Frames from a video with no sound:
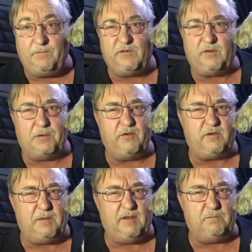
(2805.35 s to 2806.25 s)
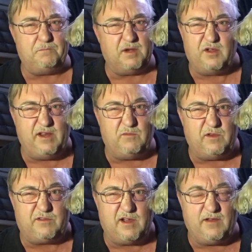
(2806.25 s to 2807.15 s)
It's supposed to be Beloit,
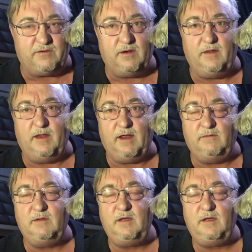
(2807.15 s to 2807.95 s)
Wisconsin, and